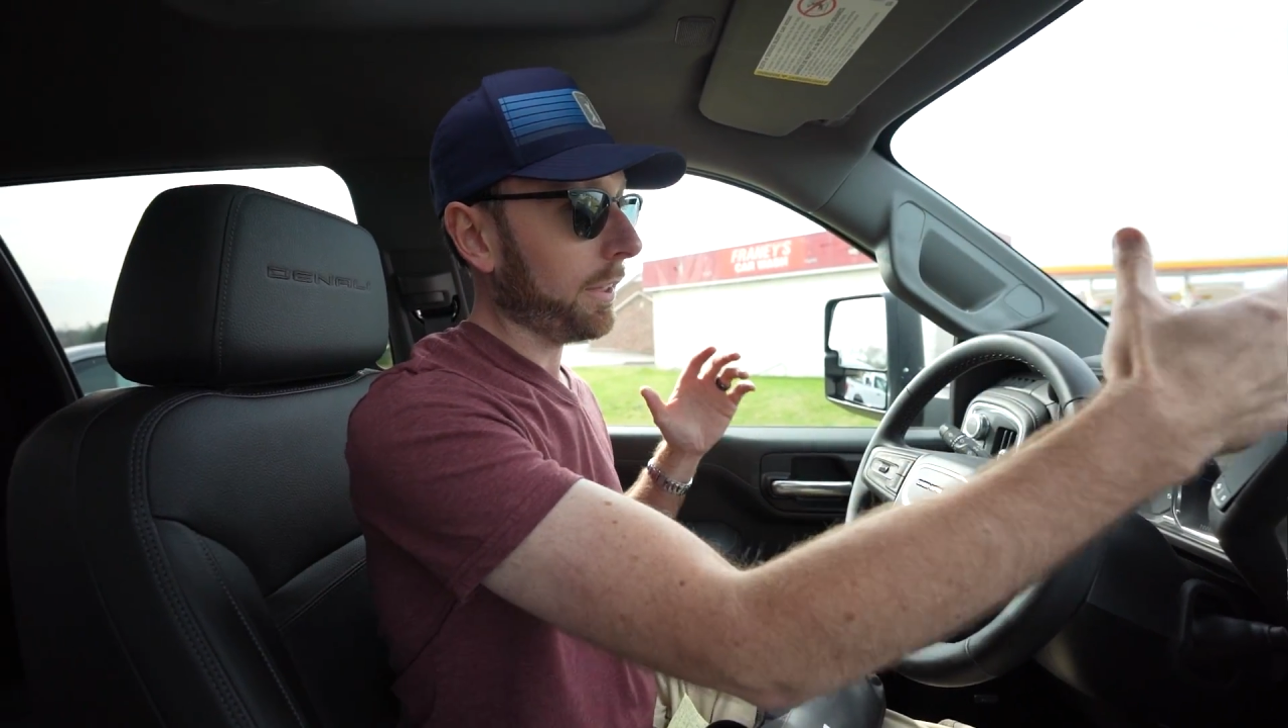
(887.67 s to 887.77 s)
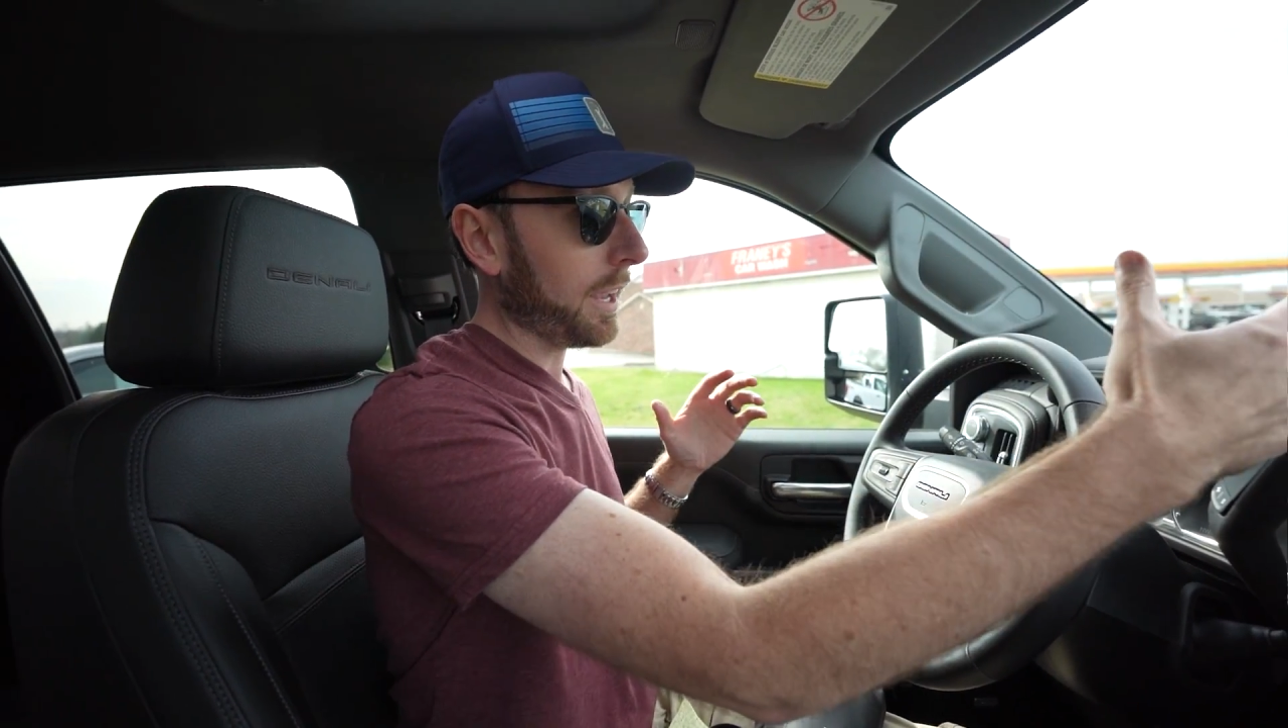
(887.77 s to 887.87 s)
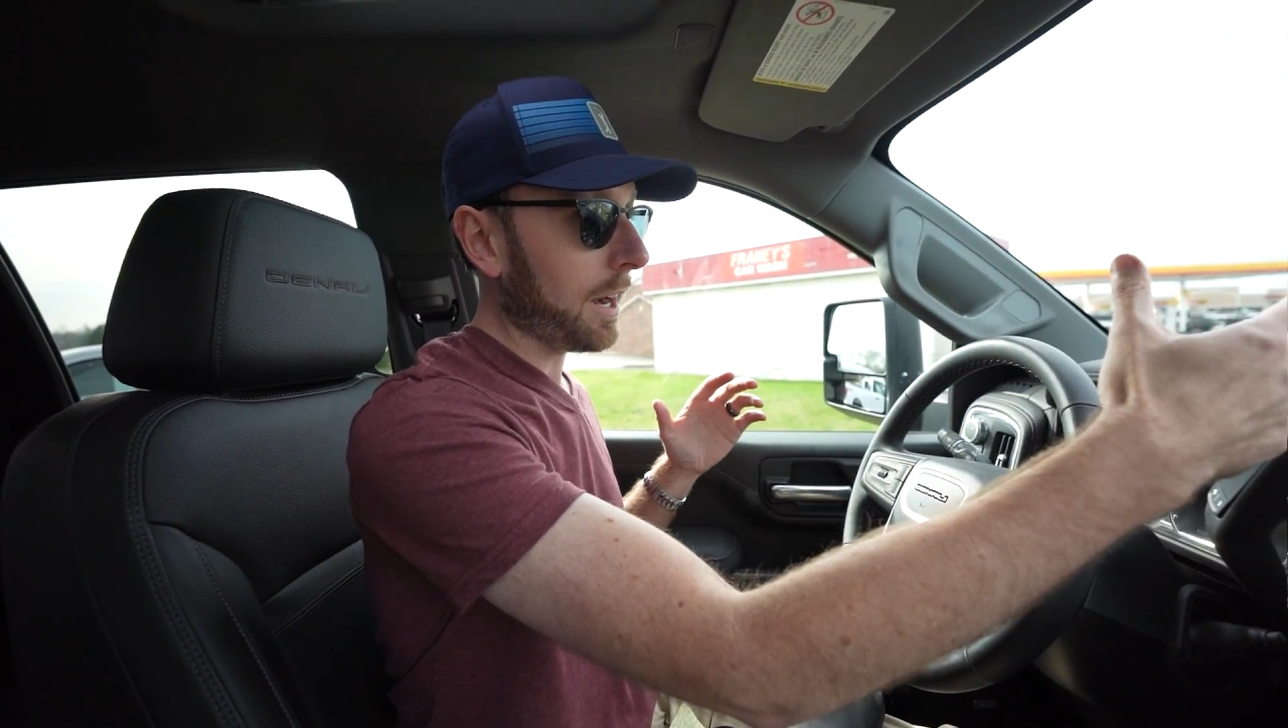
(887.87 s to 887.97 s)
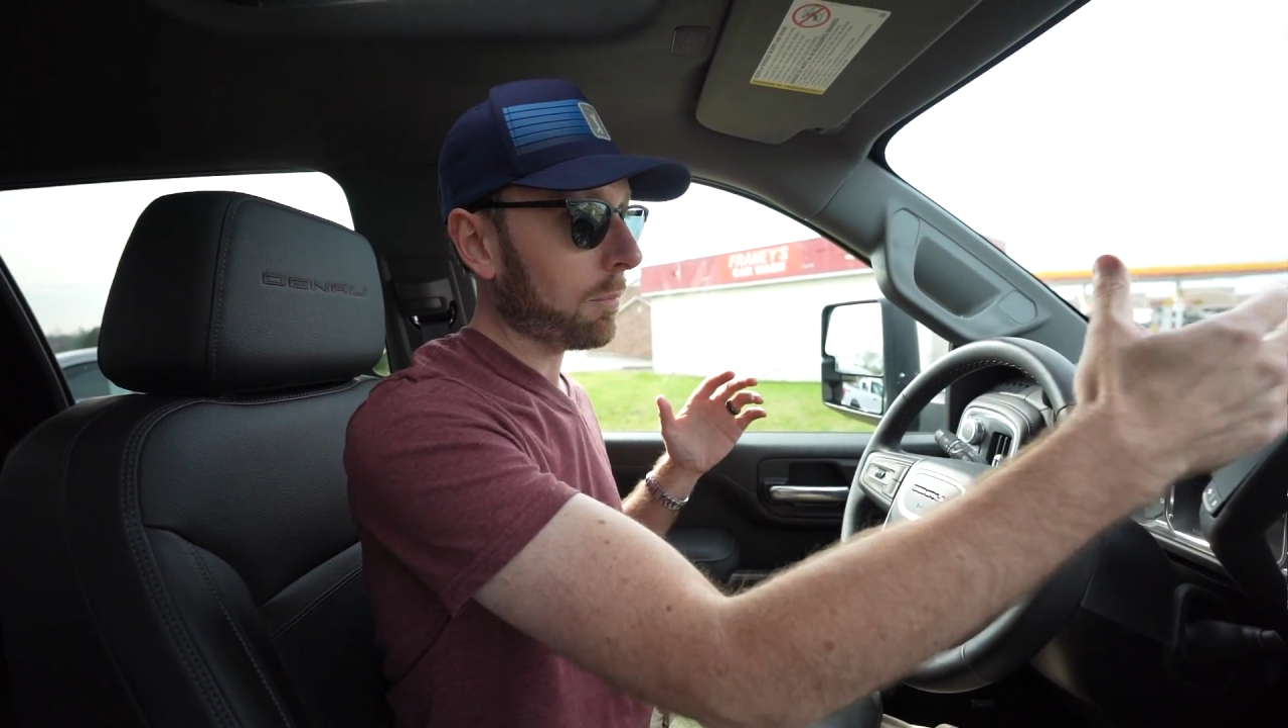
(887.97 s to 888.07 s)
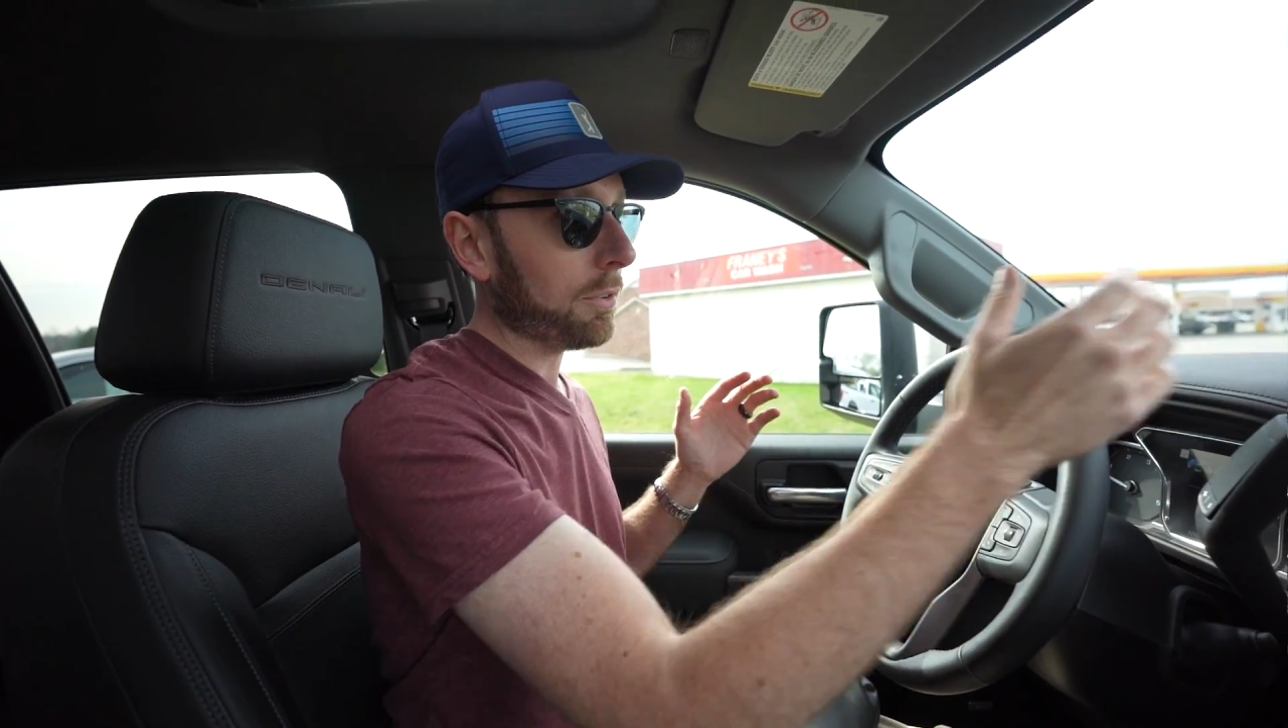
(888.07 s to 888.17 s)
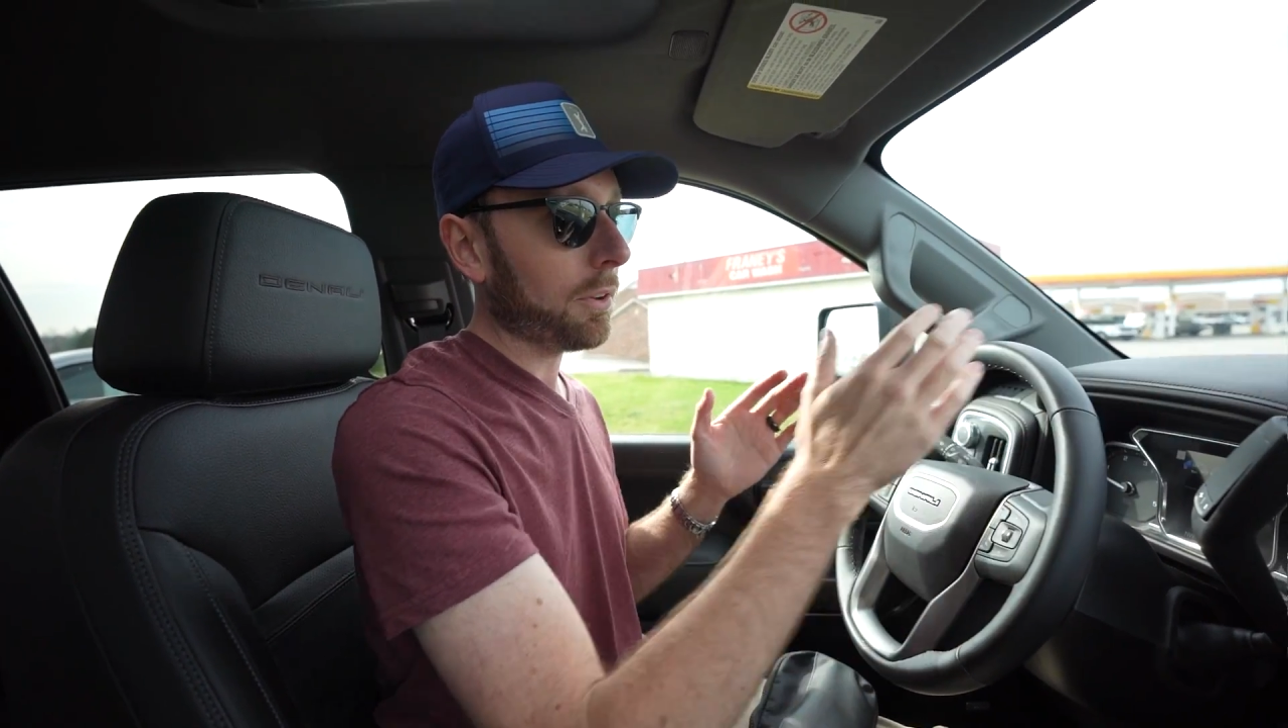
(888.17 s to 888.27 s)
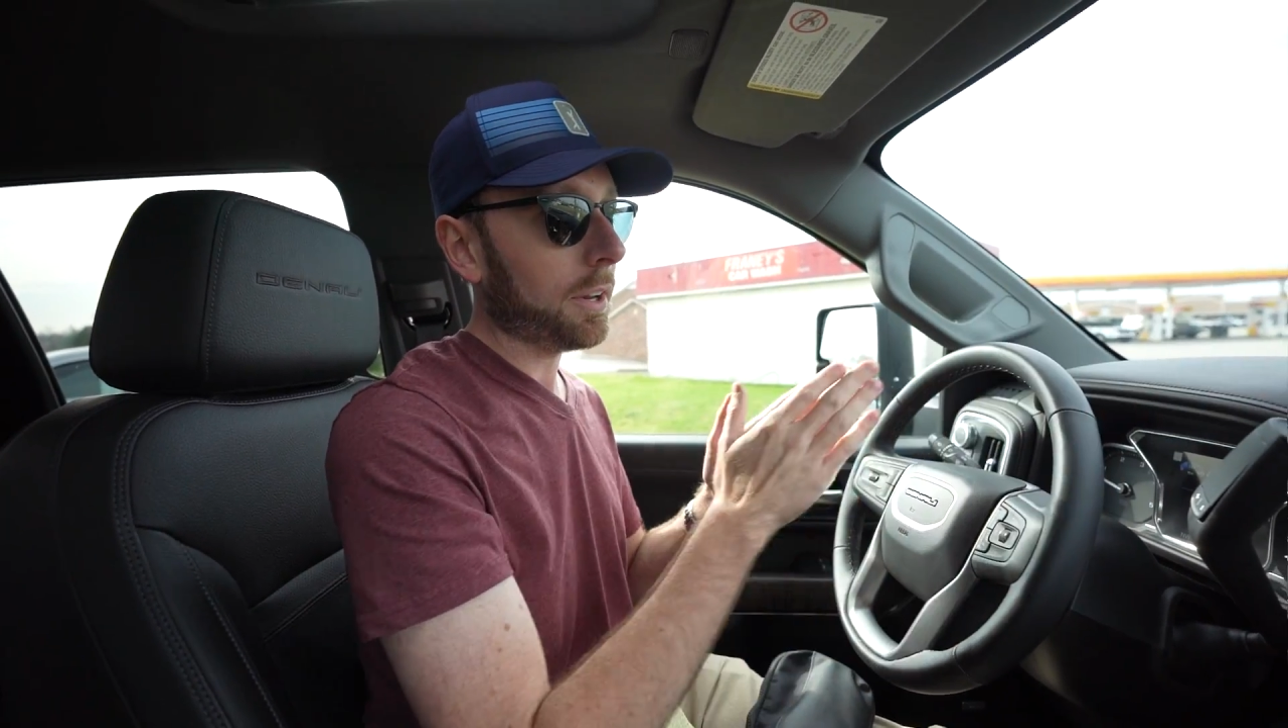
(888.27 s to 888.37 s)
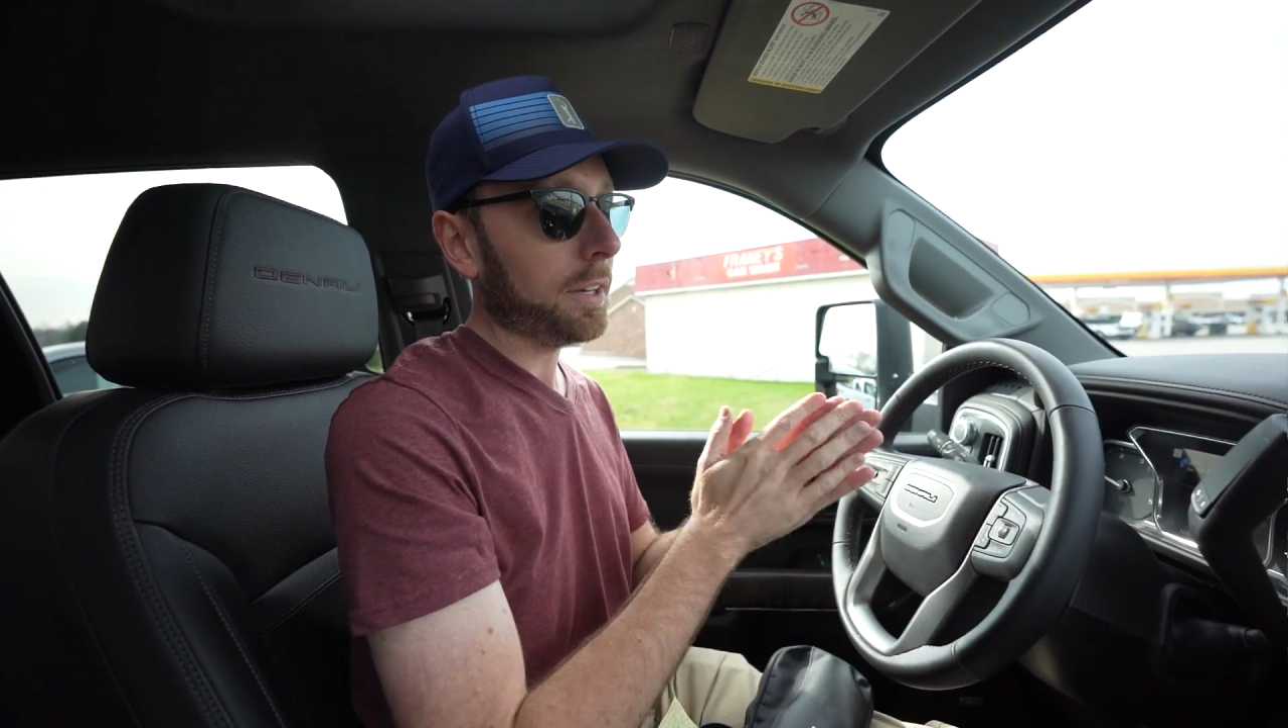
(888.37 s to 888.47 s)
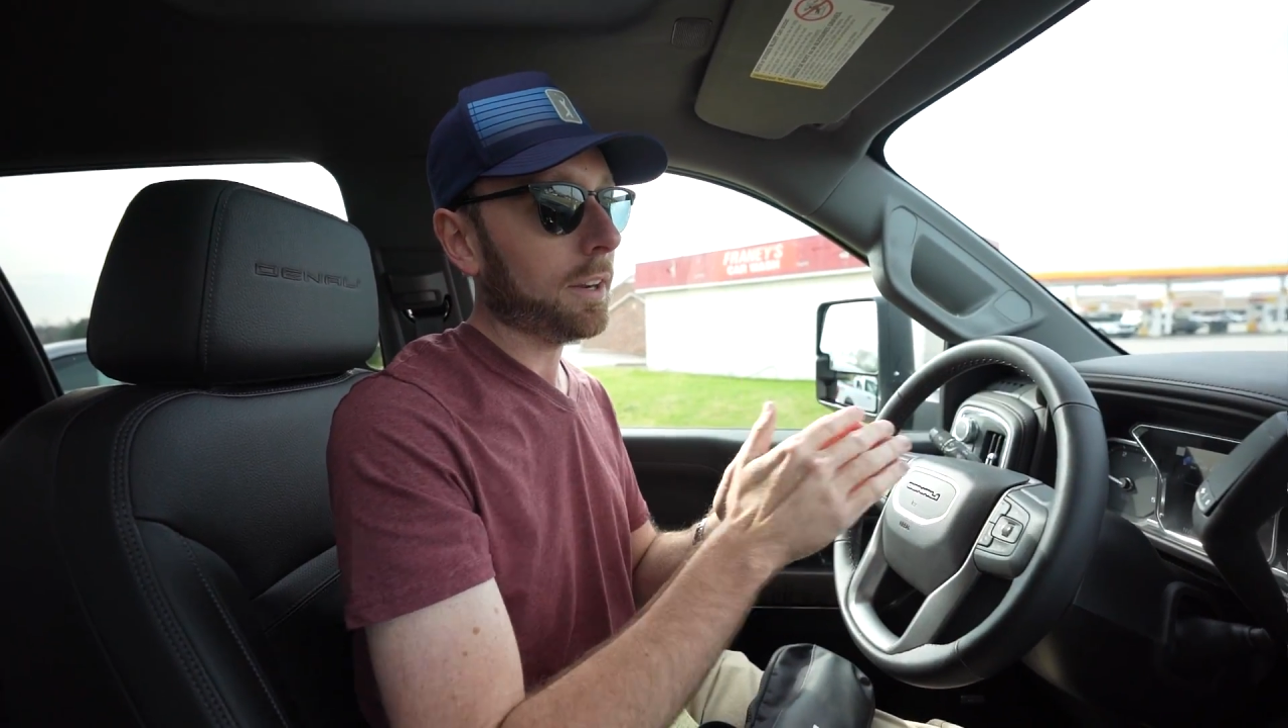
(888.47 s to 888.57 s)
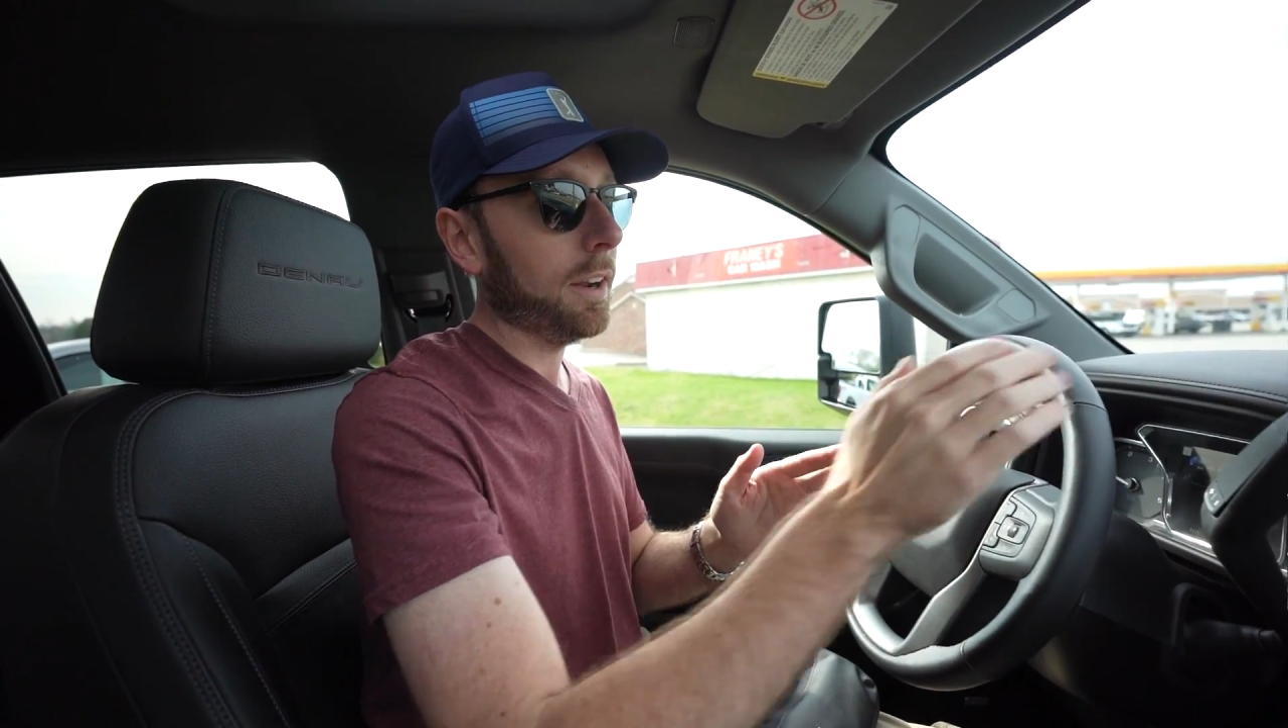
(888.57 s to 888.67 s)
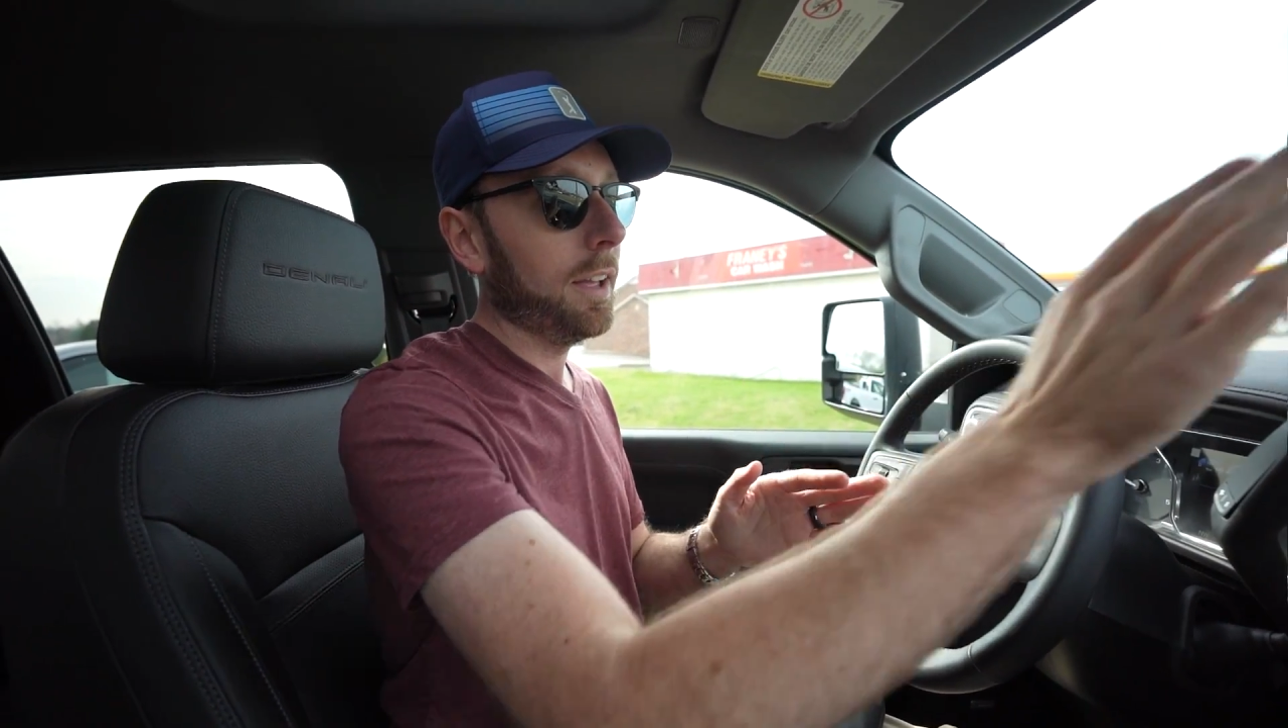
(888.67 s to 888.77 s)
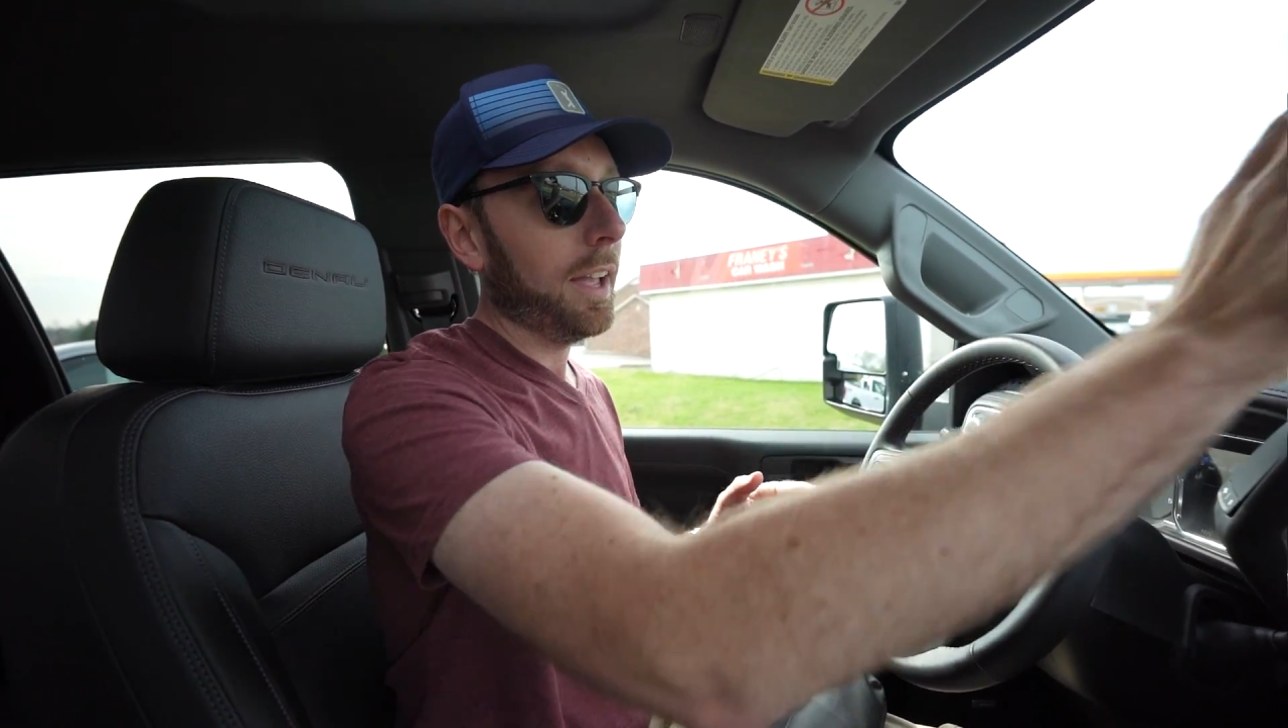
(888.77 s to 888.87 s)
cameras on here,